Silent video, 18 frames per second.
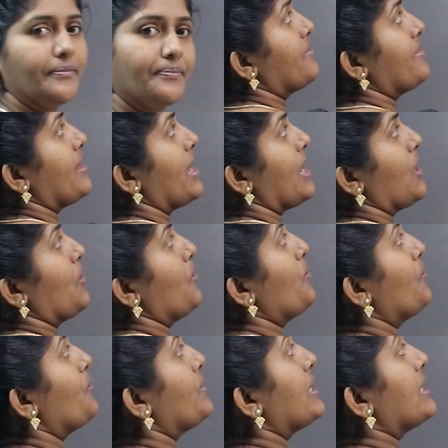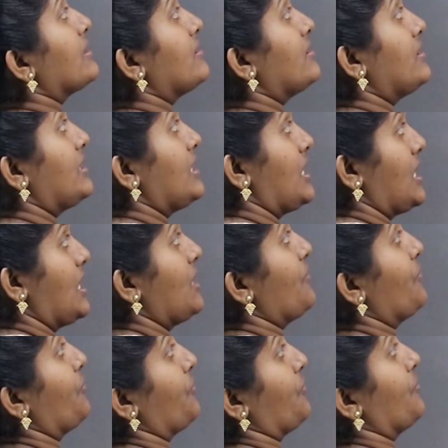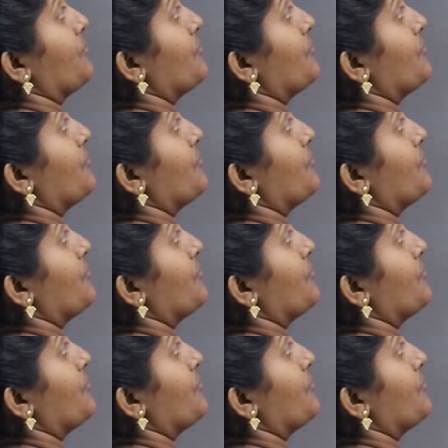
Now, the thief